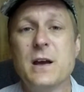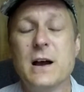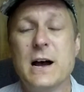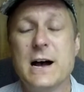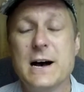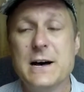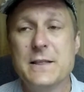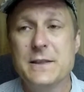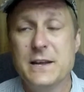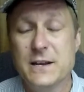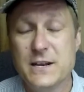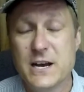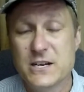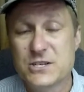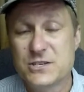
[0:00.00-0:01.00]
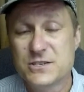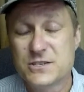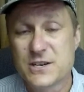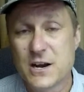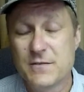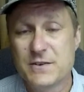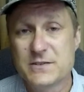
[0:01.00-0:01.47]
The induction
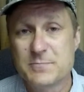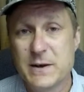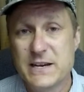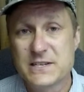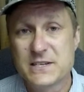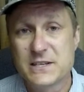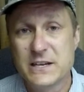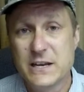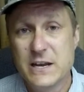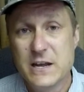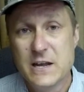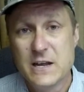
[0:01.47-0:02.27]
service basically